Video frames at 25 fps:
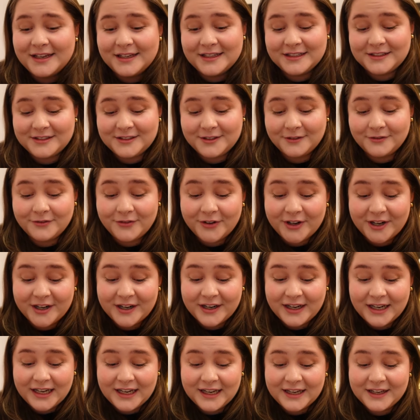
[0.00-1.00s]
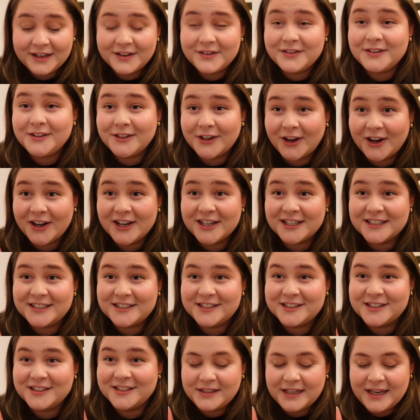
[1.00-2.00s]
It's a very
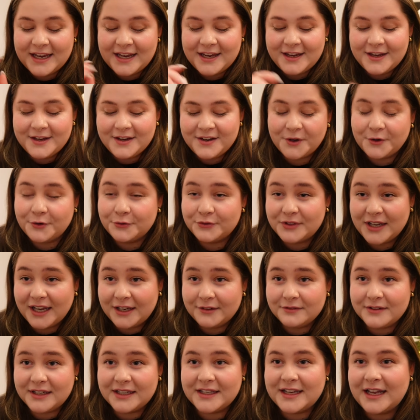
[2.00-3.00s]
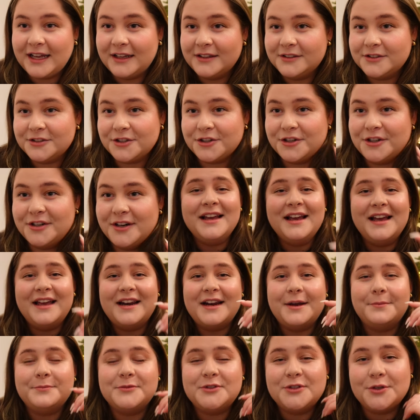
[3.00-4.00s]
nice day of the advent calendar, and
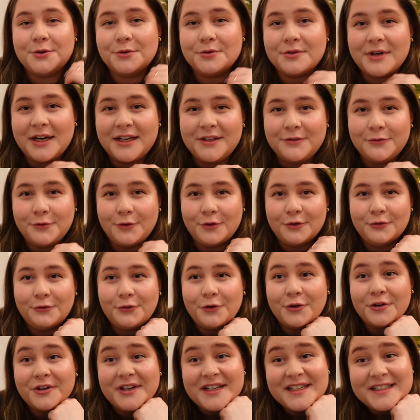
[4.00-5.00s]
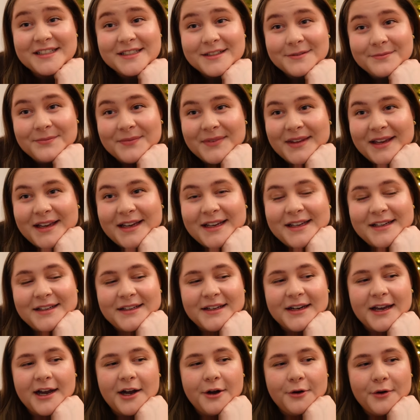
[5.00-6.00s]
I'm so grateful for it. And
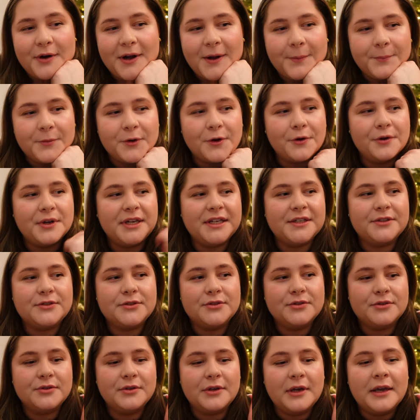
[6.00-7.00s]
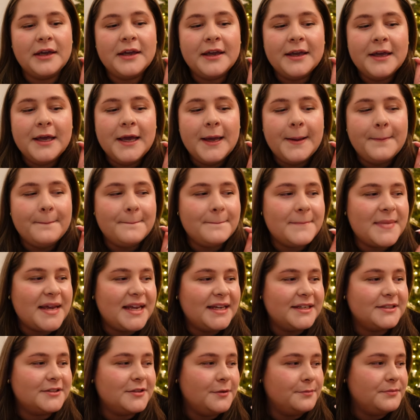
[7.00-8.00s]
now I'm going to
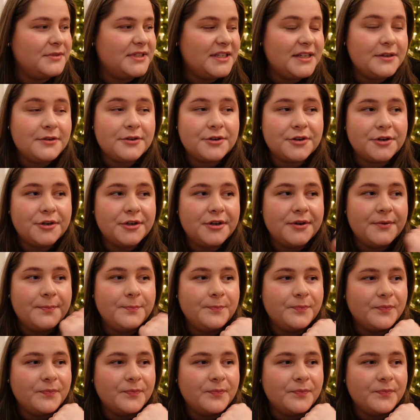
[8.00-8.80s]
make some dinner